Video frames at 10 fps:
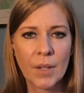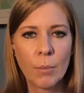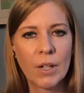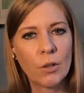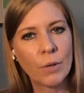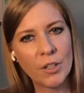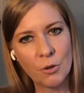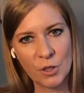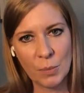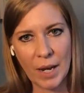but in
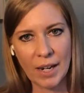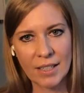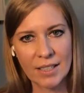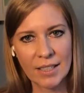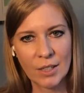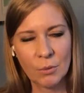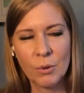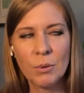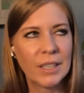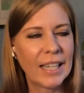retrospect, we
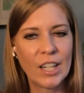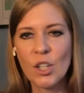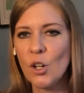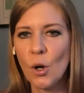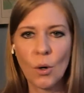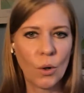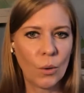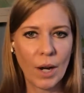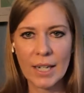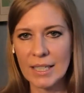really had
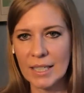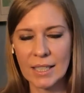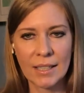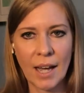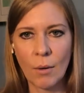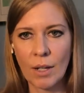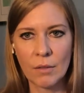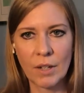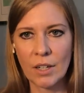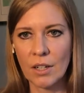no idea how
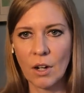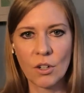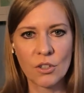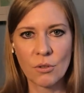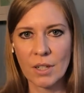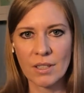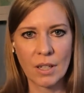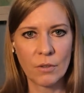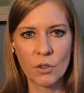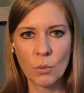elevated our stress
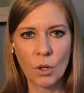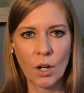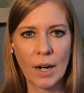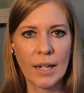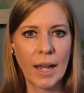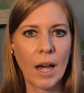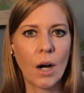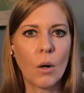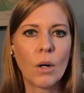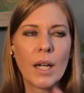levels were and
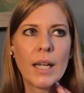how